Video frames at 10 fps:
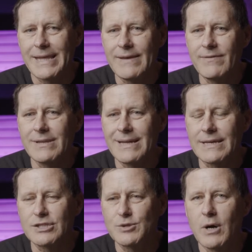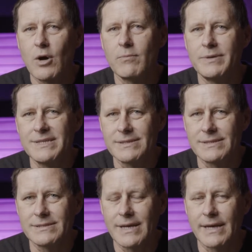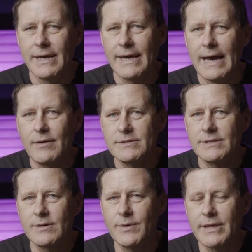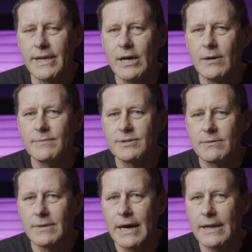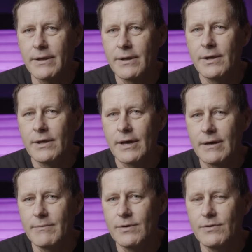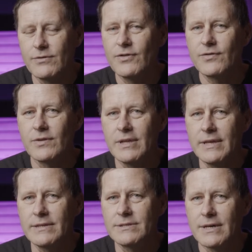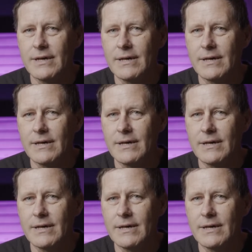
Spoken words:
even like small business, like how is it that we can help somebody who just needs